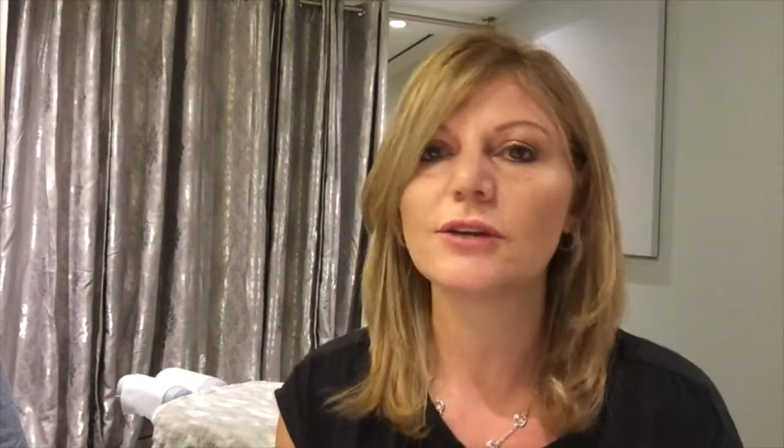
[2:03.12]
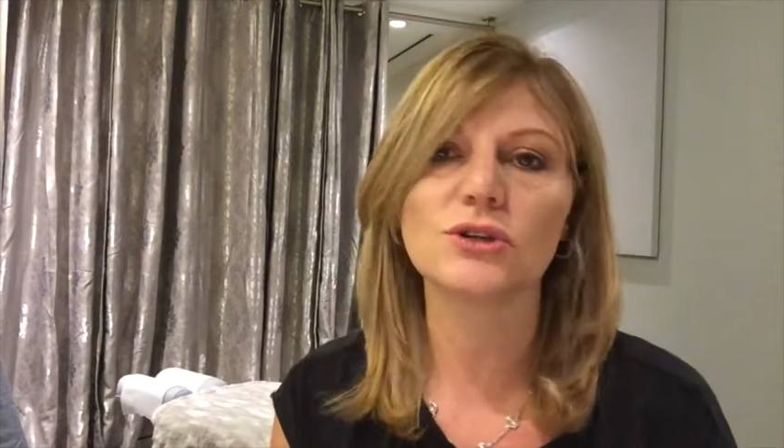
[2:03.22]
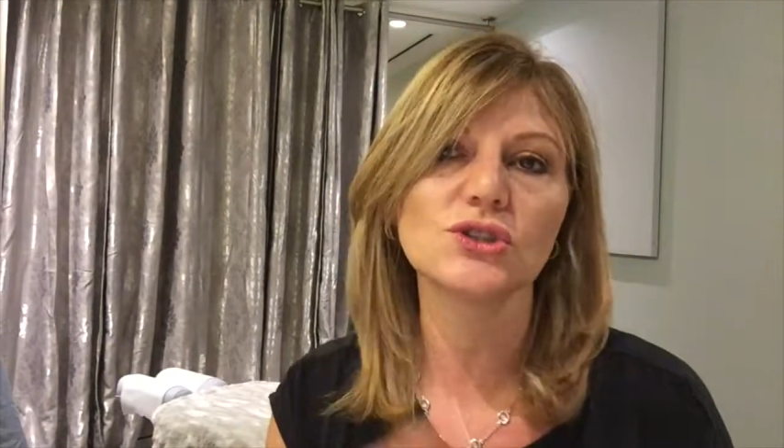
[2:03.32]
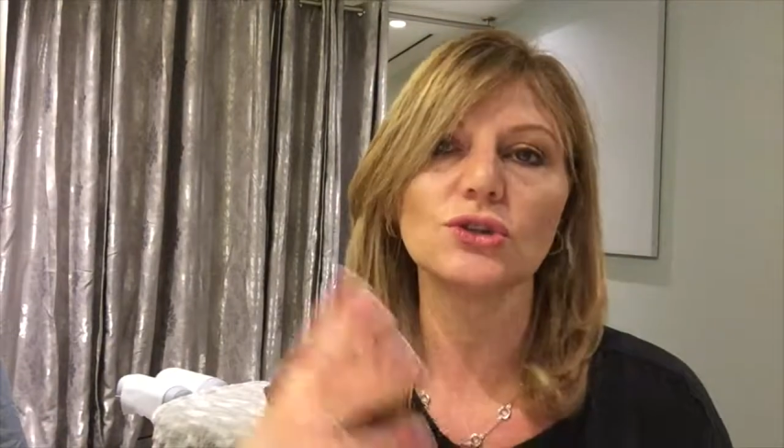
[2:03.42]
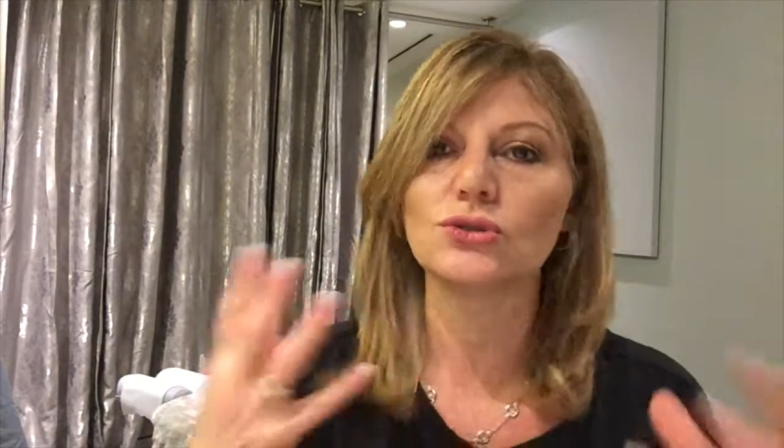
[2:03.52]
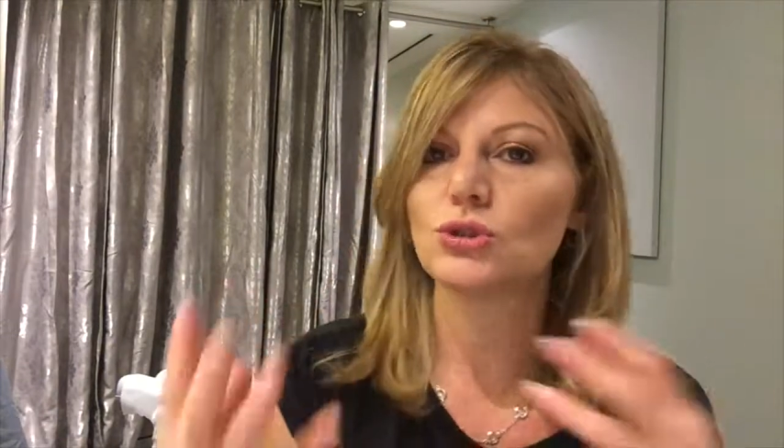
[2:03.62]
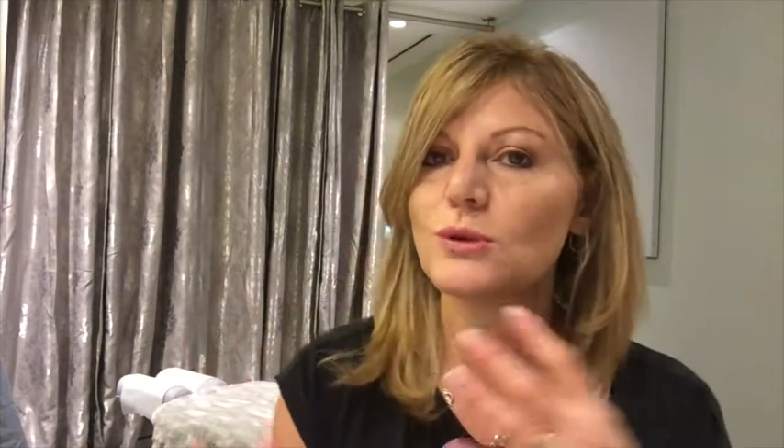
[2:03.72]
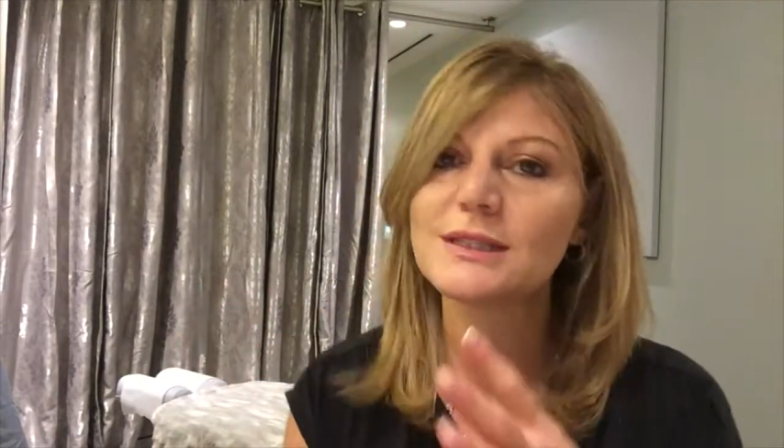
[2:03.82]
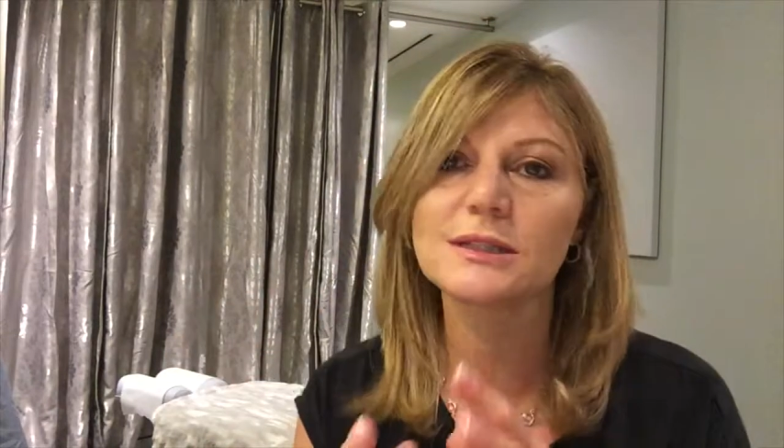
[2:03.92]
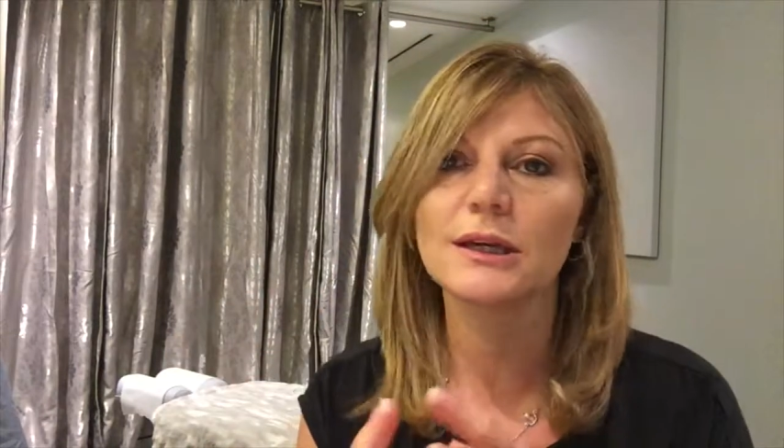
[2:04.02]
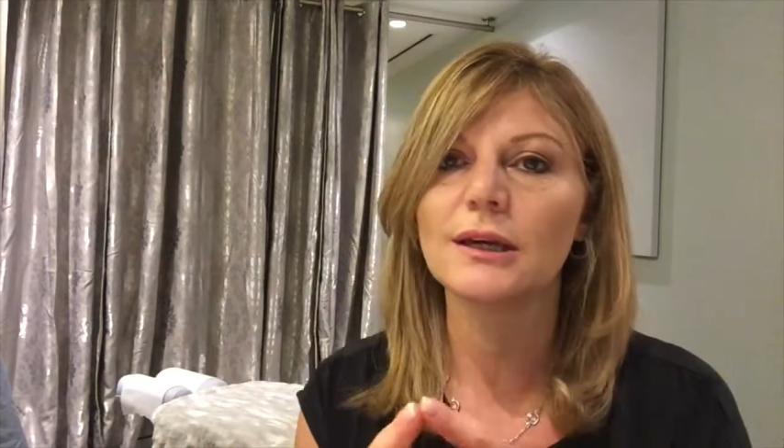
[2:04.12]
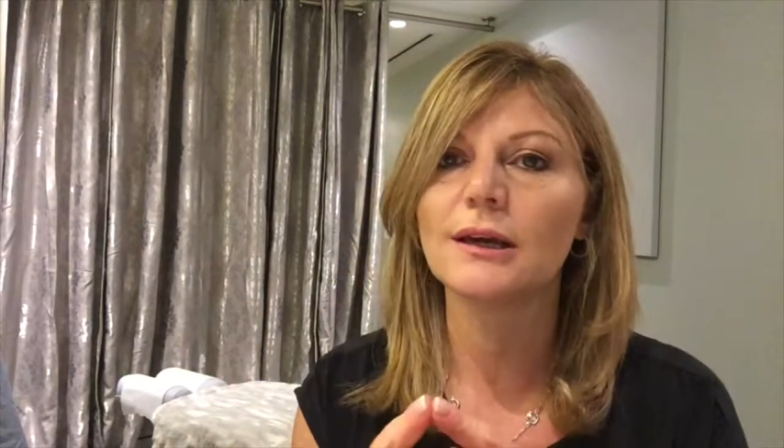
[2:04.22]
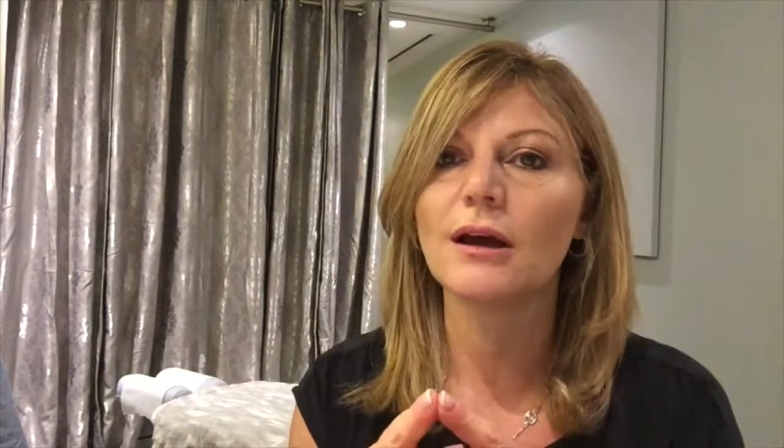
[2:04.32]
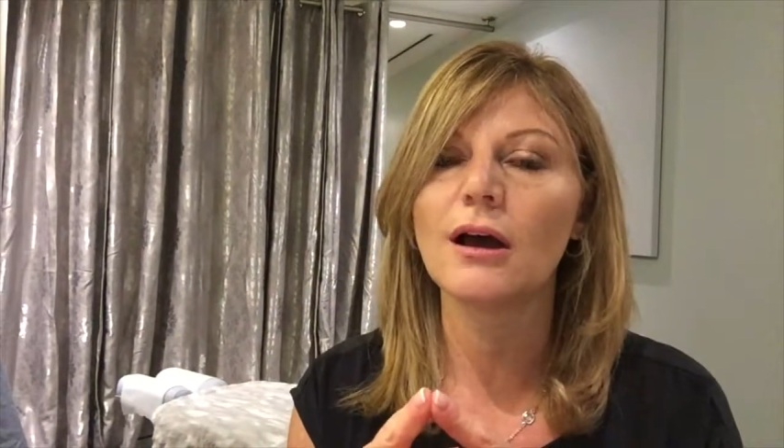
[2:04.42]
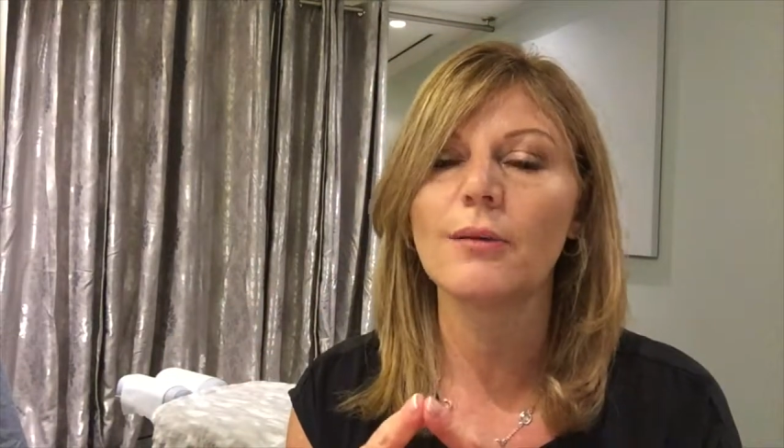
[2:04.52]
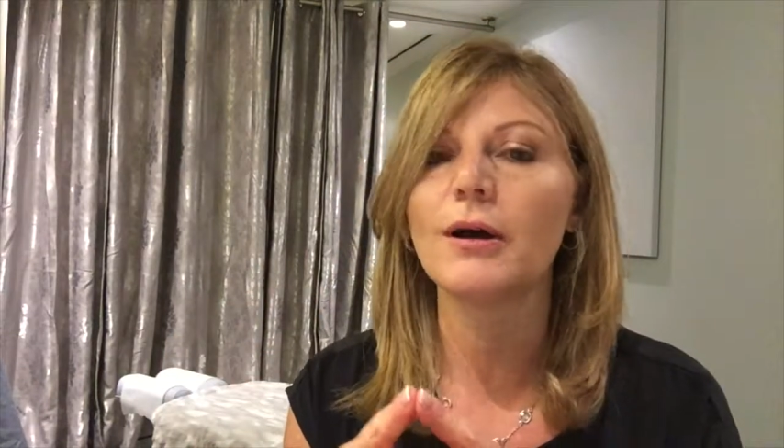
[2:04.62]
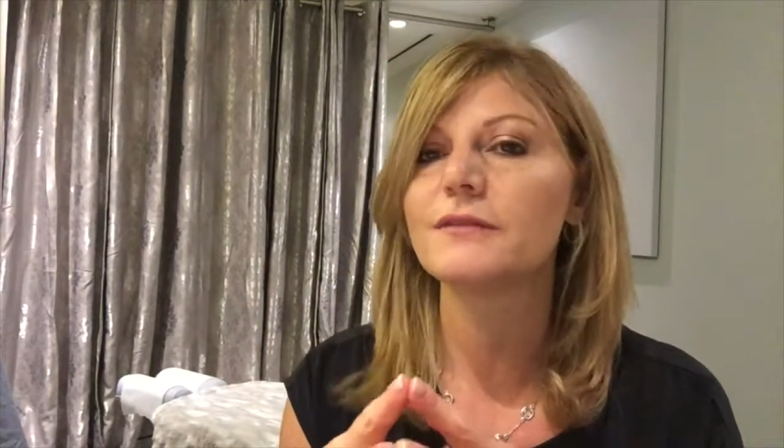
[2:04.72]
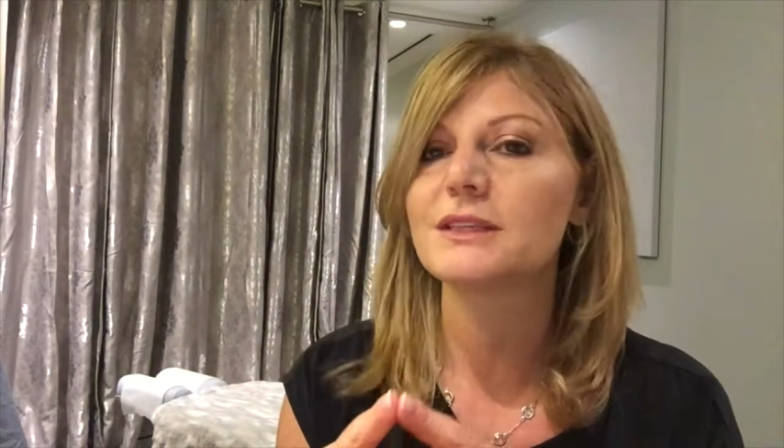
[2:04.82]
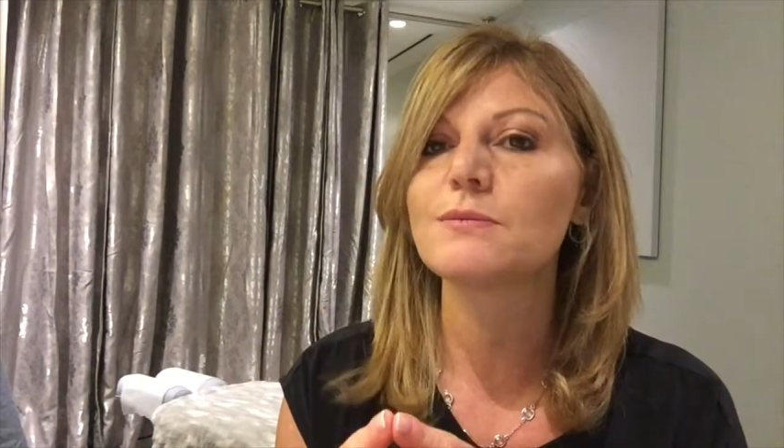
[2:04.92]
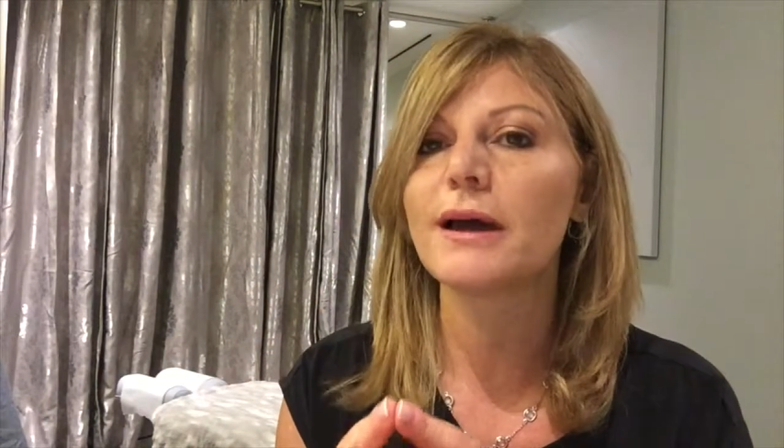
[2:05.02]
There's no twisting
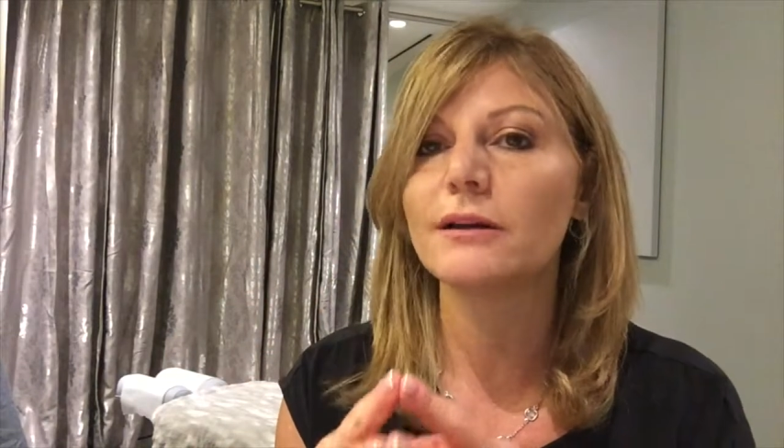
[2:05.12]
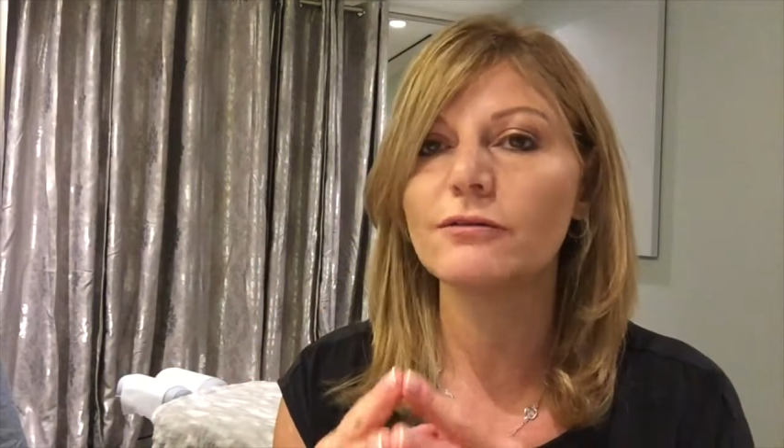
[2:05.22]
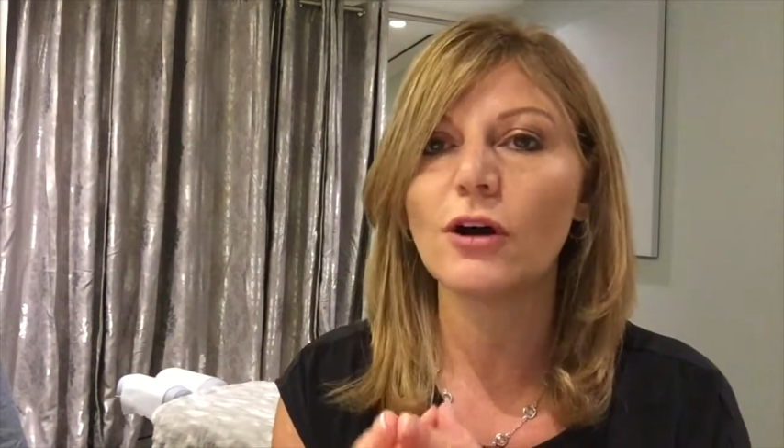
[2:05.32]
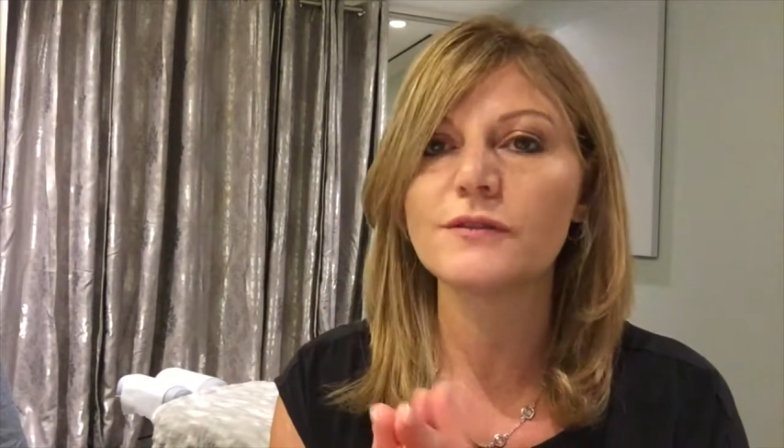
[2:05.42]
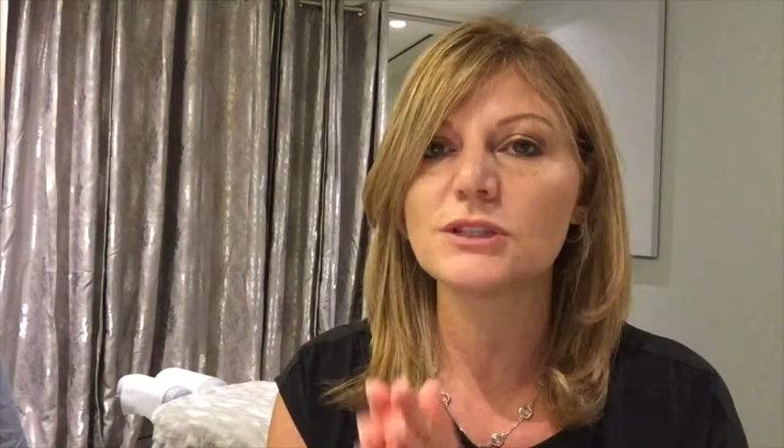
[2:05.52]
of the spine involved.